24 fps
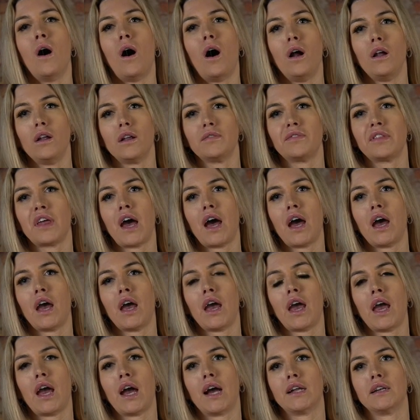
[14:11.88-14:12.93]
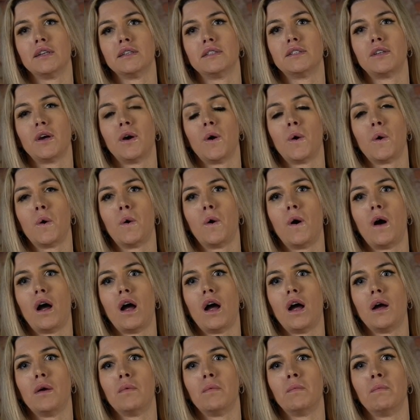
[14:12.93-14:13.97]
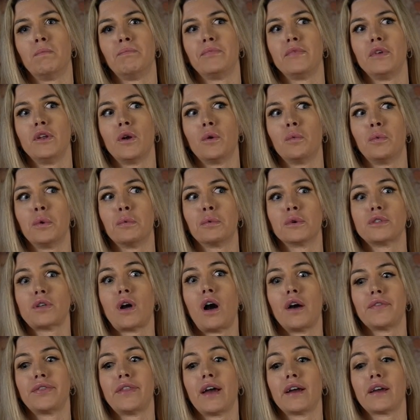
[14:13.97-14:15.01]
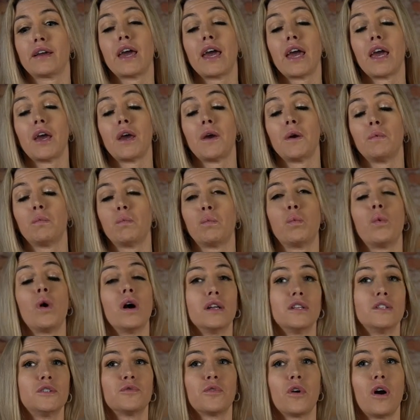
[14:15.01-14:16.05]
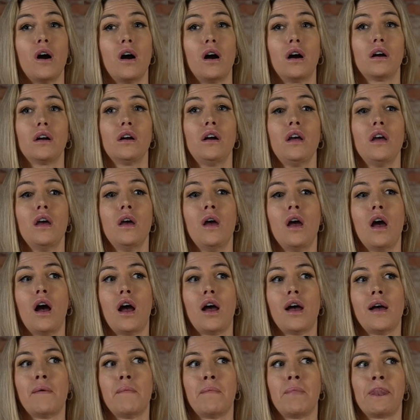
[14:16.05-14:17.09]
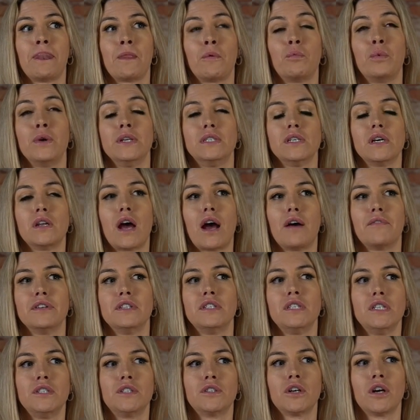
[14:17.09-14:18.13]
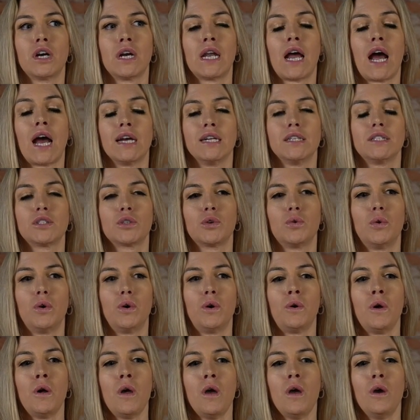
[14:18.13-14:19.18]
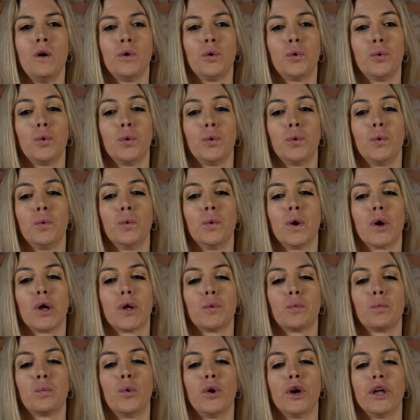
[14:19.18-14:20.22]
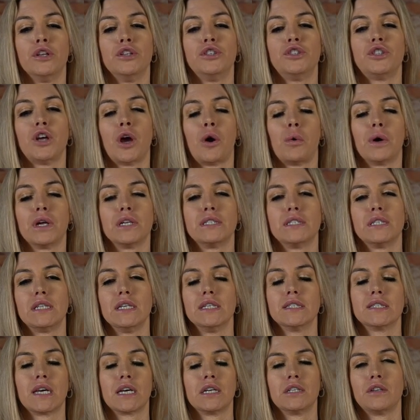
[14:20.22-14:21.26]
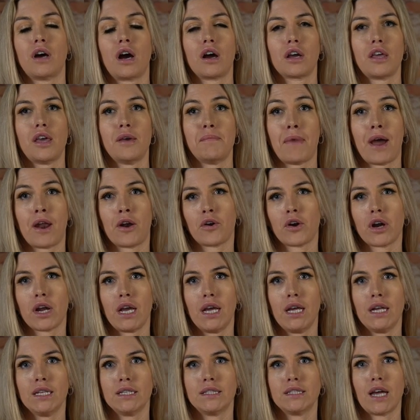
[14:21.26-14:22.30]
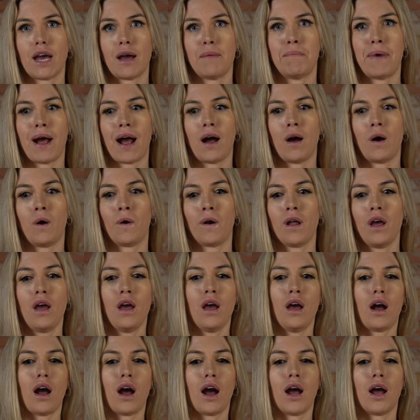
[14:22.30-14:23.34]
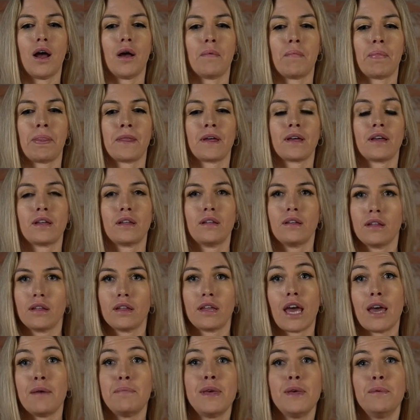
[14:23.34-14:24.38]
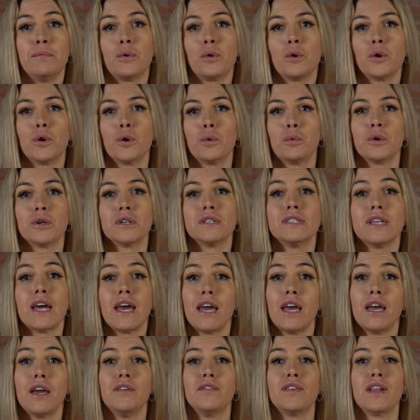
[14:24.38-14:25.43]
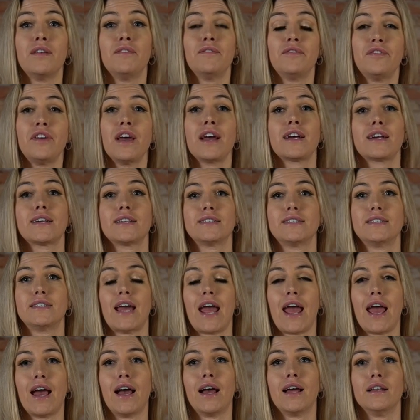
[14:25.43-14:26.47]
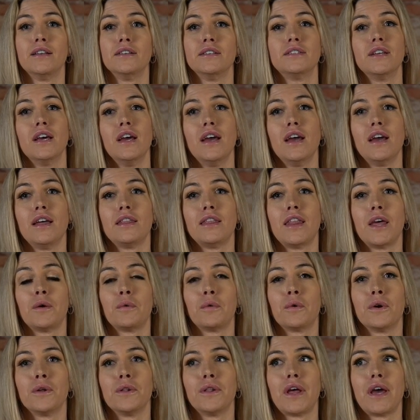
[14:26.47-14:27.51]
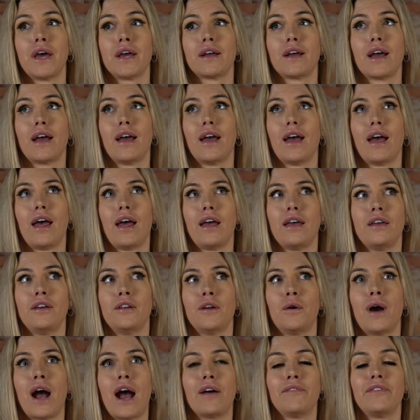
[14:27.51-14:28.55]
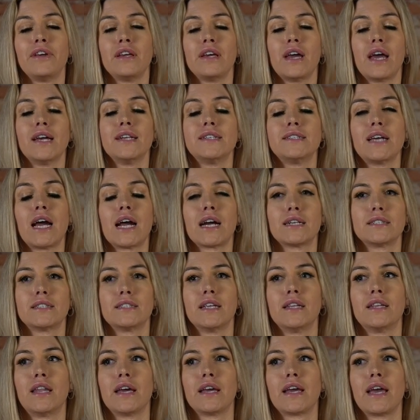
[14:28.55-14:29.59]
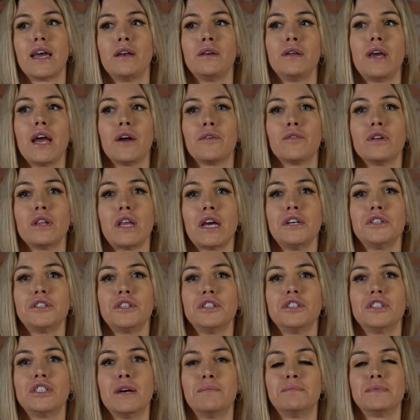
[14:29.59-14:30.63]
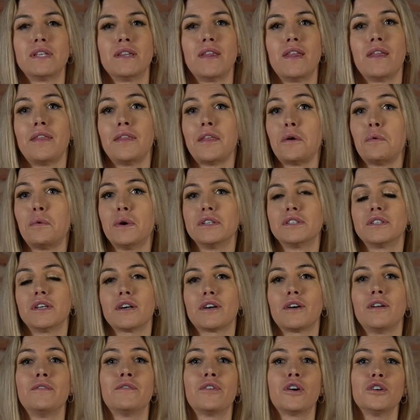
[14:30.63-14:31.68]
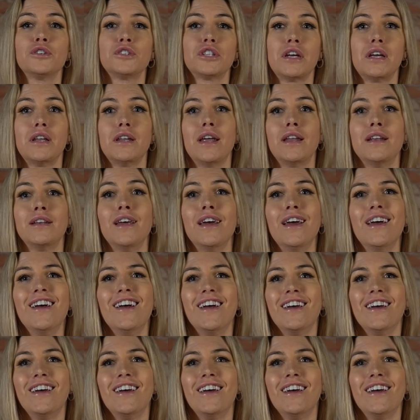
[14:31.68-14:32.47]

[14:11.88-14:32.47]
all of that, and so um, you know we were taught that gay was wrong. Um, we did have a teacher in high school who would show us these like documentaries about um, gay people who were saved and fixed and they were like you know having gay sex and like in gay relationships and then they went to conversion and